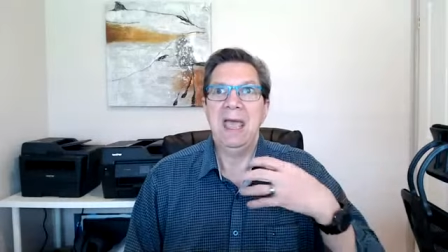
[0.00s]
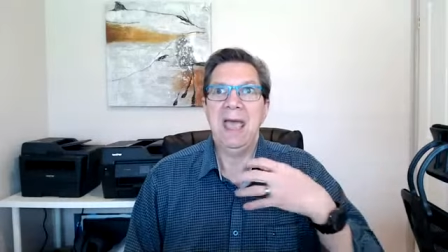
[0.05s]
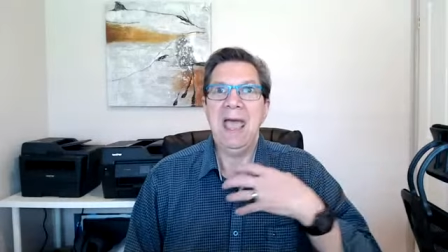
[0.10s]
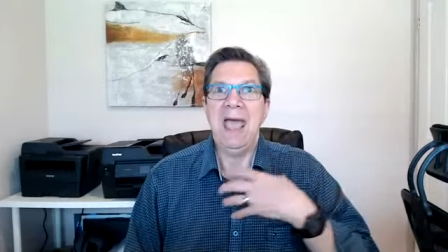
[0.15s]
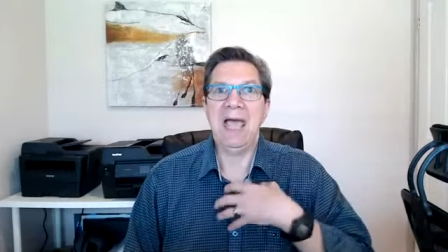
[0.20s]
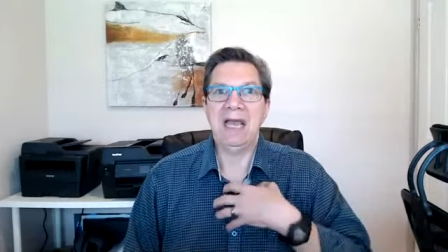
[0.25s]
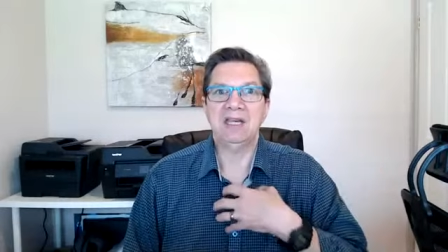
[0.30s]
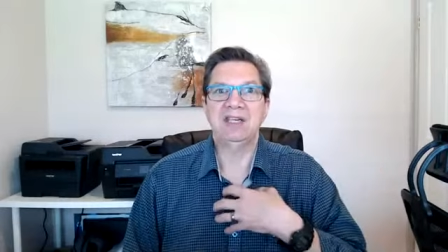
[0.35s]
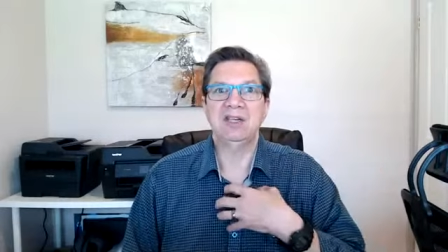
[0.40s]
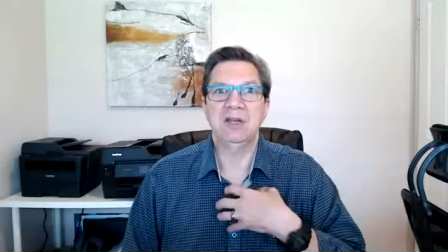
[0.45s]

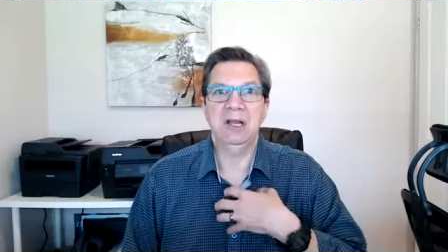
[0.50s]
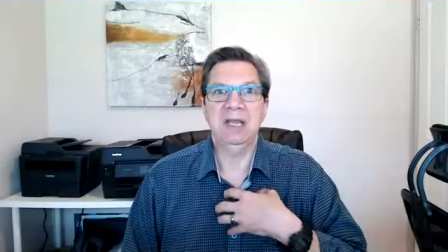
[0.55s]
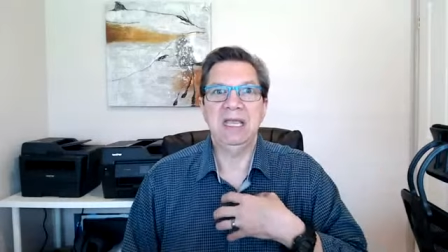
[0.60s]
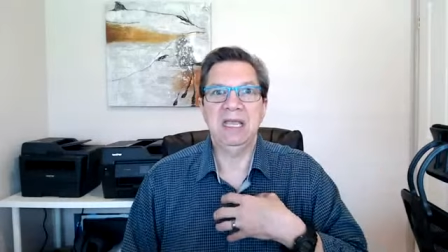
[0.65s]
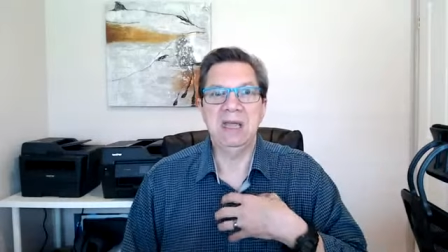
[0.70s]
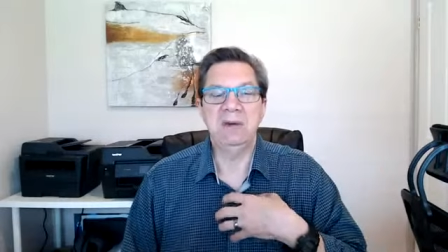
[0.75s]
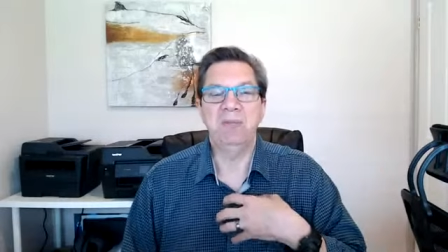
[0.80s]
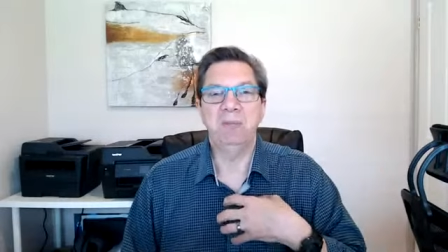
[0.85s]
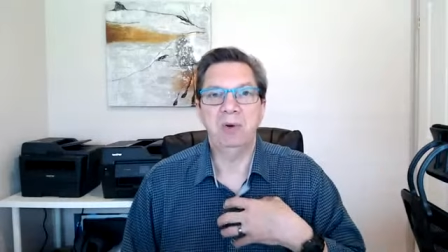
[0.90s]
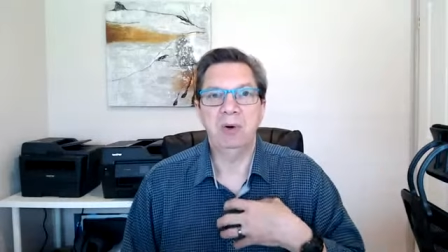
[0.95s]
actually
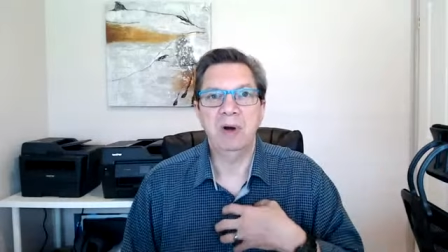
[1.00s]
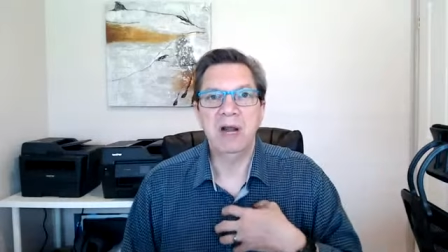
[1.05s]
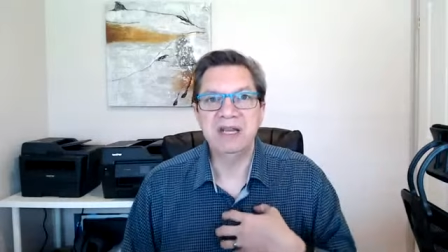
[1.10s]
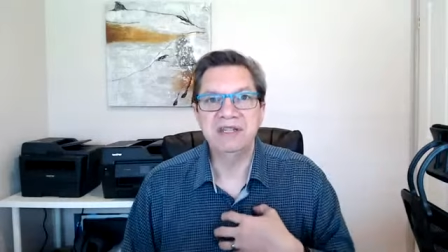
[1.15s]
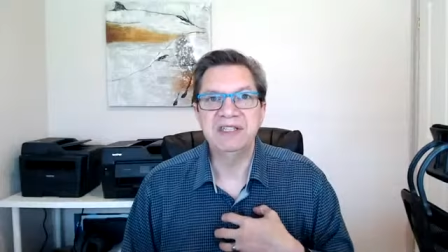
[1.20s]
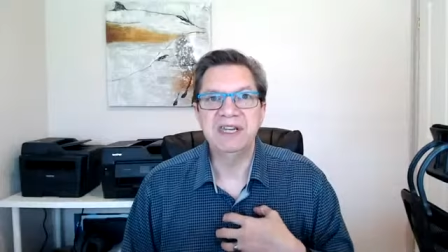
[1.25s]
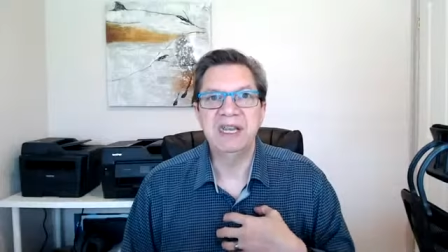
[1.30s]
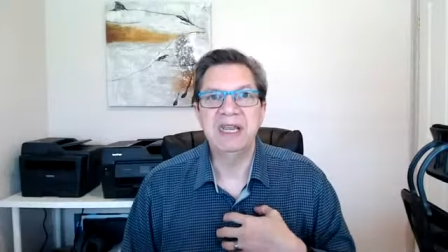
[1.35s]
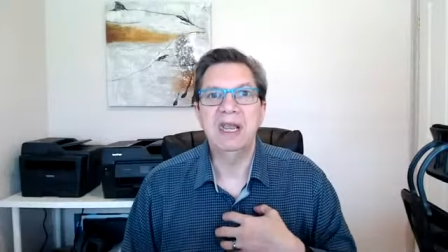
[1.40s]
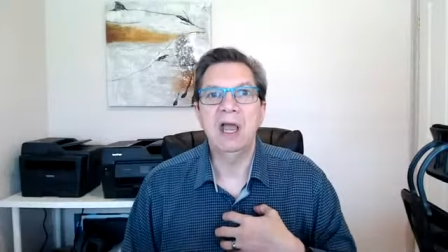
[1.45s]

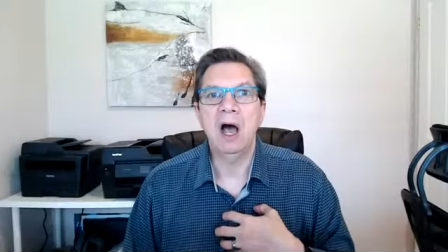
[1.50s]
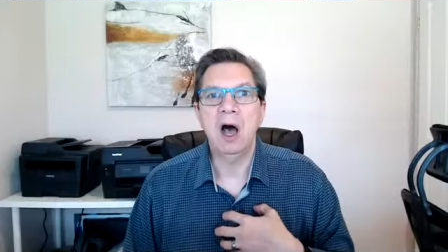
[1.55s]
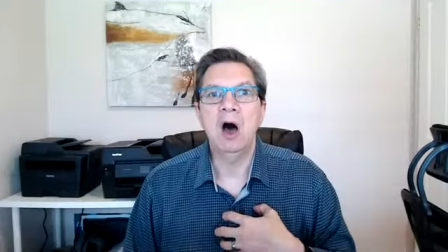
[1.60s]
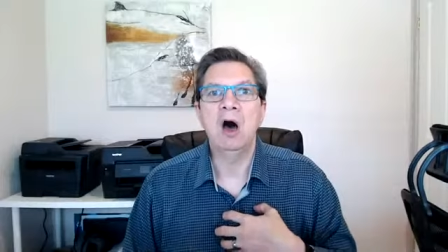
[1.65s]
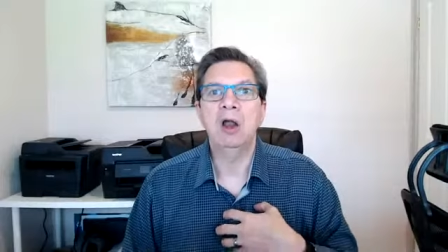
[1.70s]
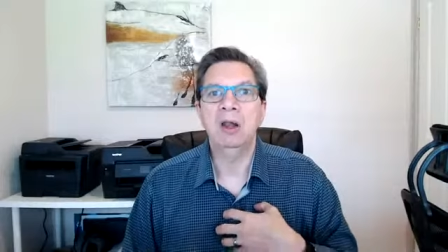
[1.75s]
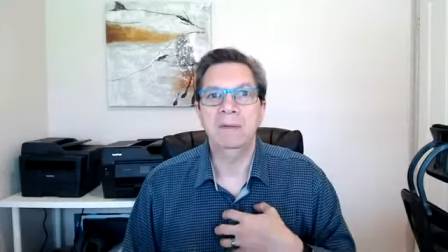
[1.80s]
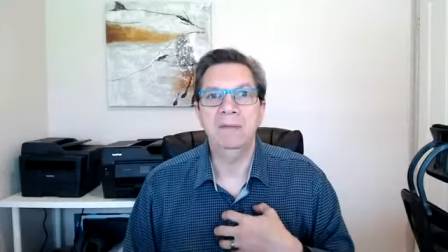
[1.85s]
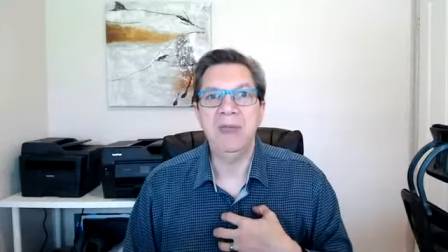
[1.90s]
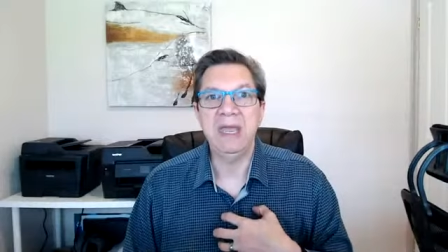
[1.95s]
impressing
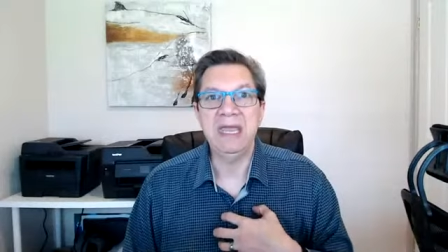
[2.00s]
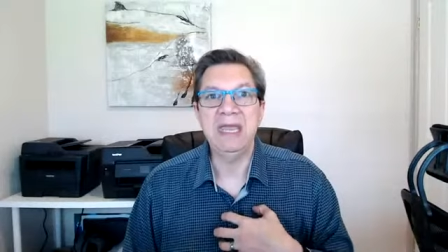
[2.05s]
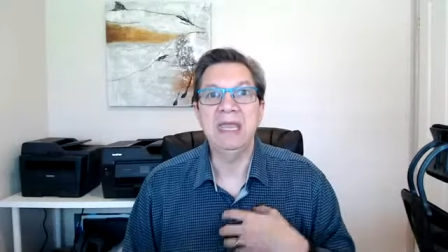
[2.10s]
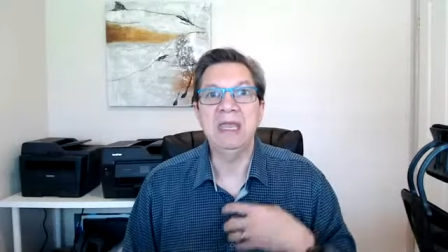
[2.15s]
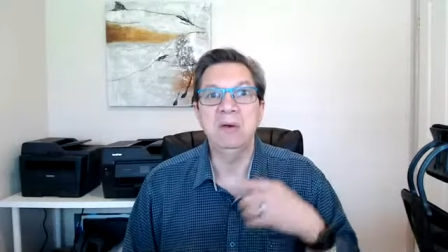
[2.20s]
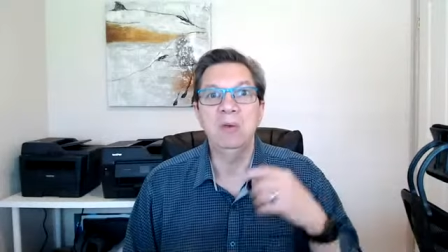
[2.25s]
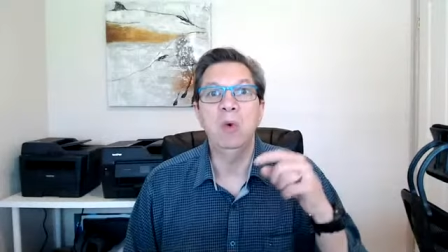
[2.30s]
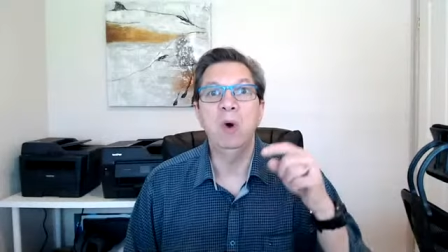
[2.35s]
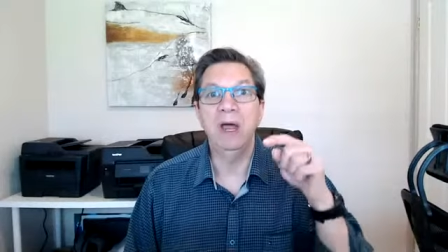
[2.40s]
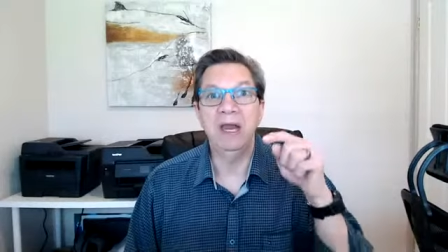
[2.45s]
on
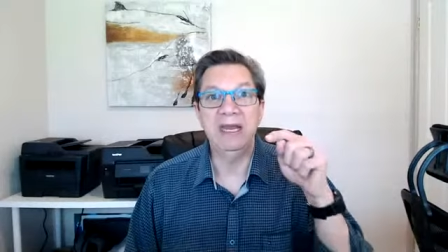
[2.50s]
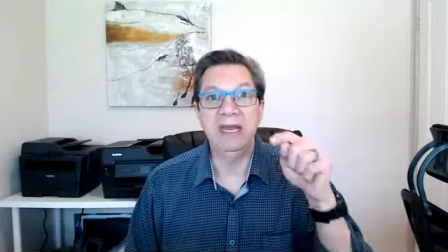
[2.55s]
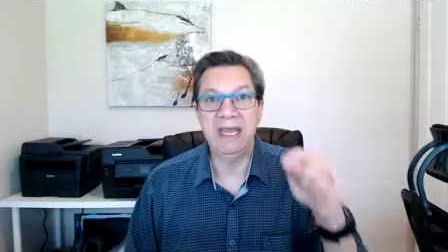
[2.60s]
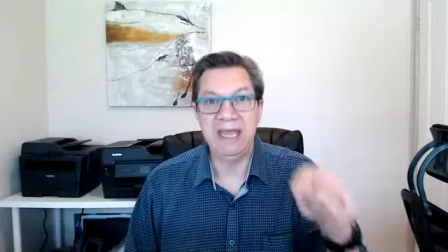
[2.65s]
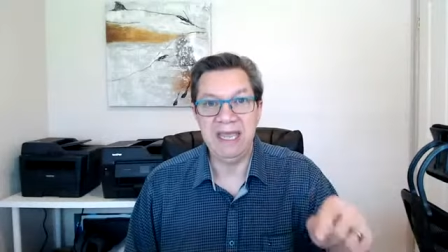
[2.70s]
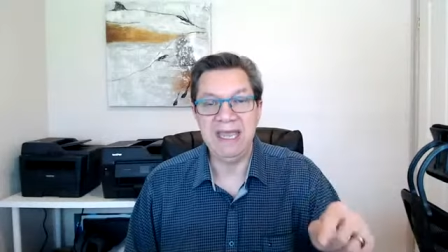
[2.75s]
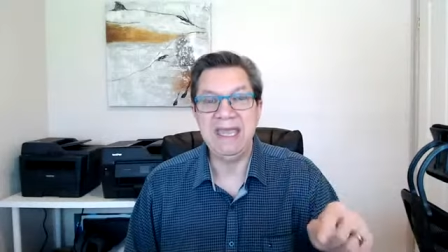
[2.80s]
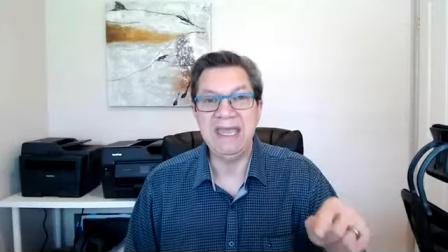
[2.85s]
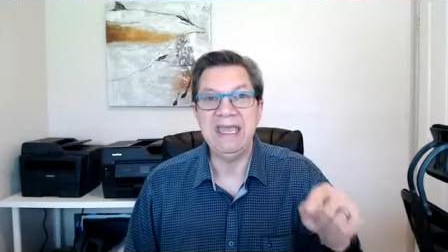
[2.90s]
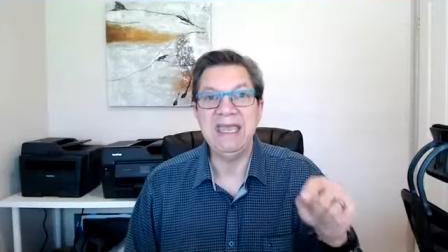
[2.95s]
me what
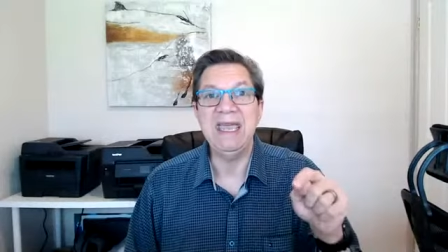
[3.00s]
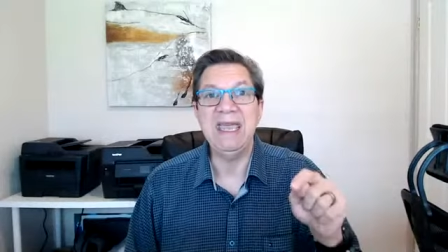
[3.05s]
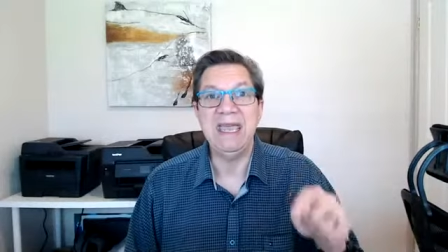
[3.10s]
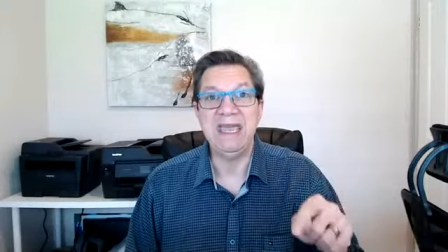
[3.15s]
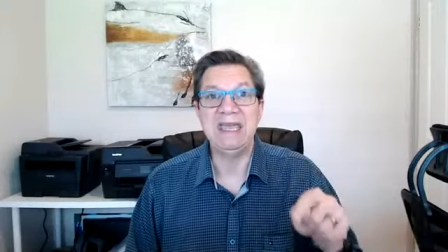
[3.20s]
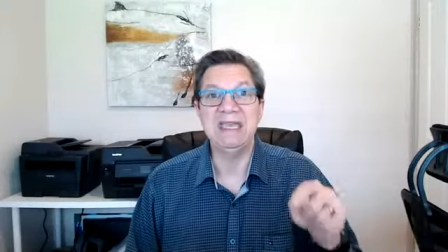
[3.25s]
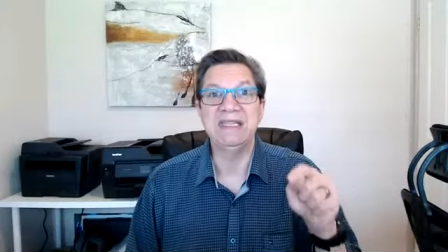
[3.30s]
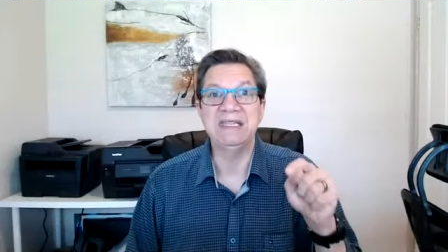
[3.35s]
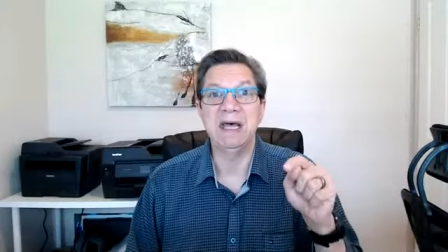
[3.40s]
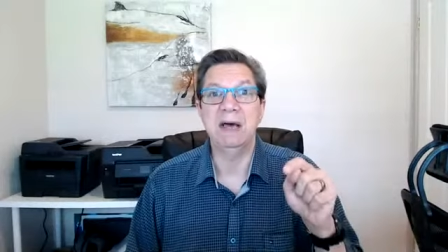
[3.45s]
he
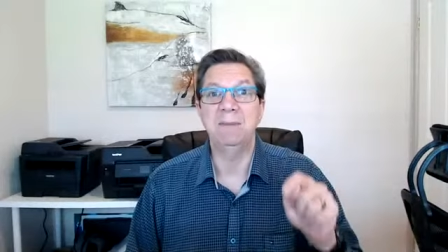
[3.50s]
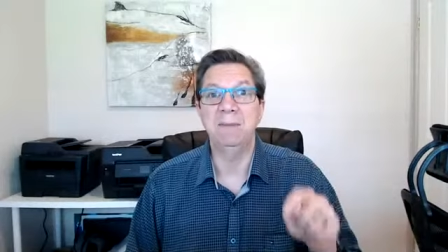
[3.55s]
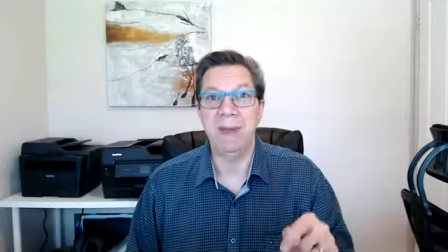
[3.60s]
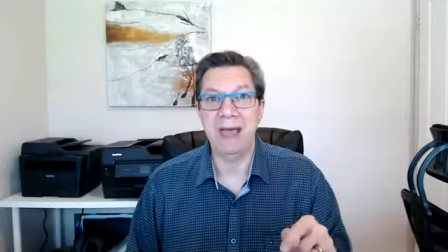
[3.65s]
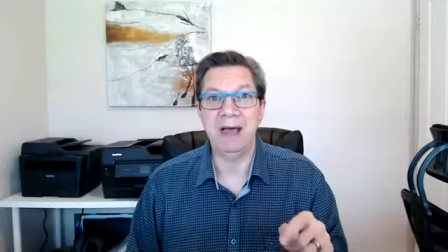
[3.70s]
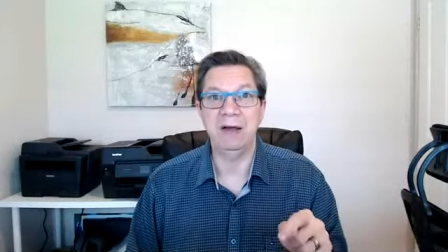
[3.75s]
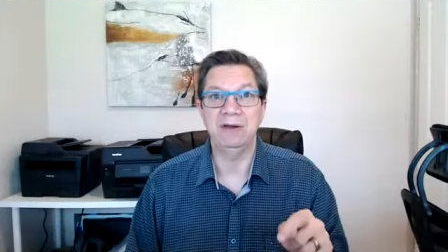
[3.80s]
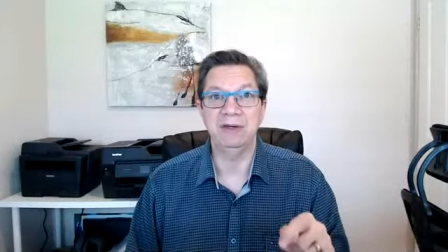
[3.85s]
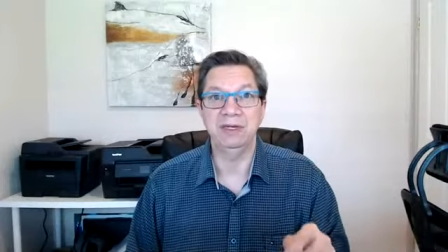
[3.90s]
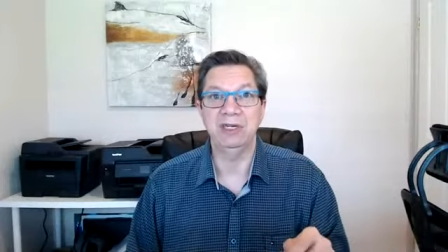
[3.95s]
is
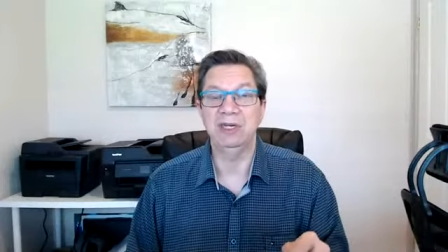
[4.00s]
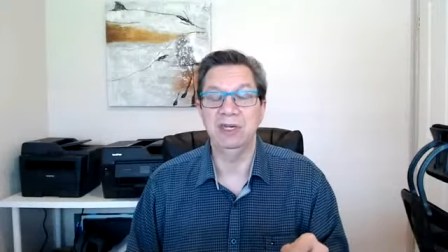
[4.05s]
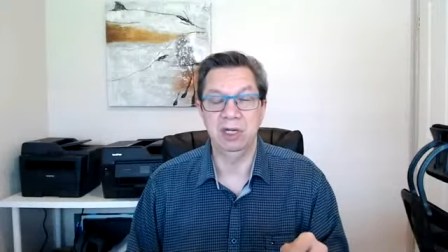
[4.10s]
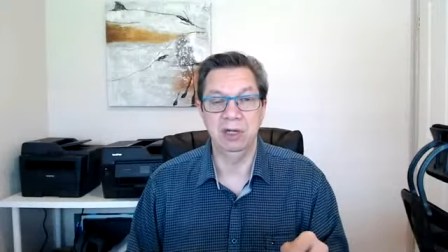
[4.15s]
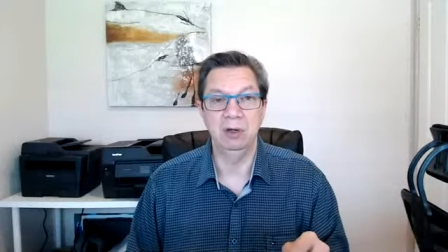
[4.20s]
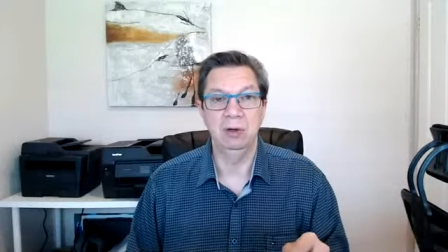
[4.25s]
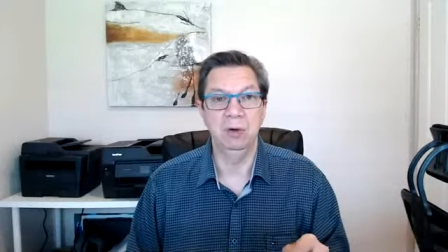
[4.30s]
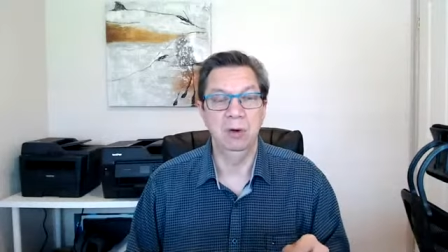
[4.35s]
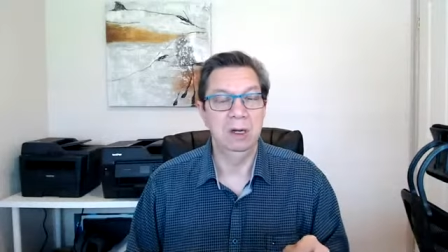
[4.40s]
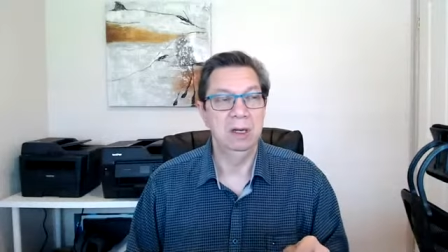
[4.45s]
about to
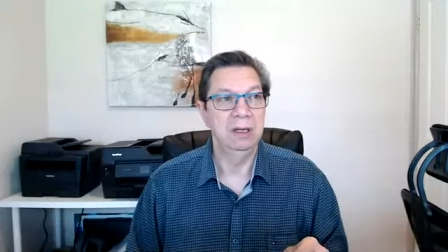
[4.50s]
do.